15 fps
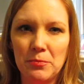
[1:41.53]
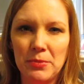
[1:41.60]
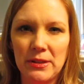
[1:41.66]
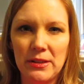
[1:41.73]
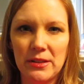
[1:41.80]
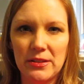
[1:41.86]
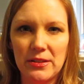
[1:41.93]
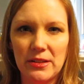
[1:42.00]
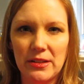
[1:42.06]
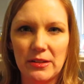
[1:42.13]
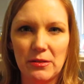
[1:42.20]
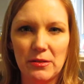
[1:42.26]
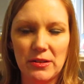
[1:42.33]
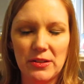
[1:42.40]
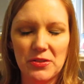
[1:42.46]
but this
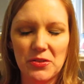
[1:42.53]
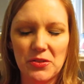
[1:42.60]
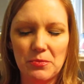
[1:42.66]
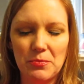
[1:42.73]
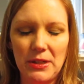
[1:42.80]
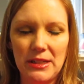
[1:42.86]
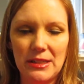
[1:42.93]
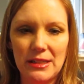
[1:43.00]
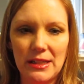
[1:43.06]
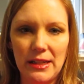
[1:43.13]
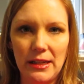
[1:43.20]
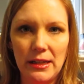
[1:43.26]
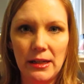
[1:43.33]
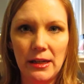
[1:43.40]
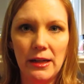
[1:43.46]
is a
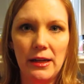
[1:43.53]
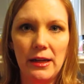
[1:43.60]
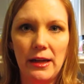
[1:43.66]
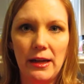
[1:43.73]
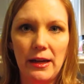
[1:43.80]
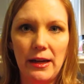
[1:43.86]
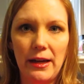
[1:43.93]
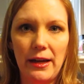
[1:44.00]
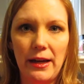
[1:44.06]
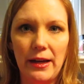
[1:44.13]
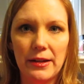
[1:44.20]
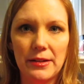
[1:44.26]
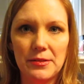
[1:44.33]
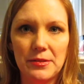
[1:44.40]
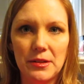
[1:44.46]
PC,
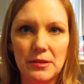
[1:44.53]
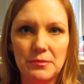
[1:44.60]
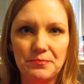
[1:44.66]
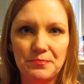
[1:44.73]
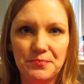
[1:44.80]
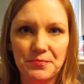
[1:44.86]
and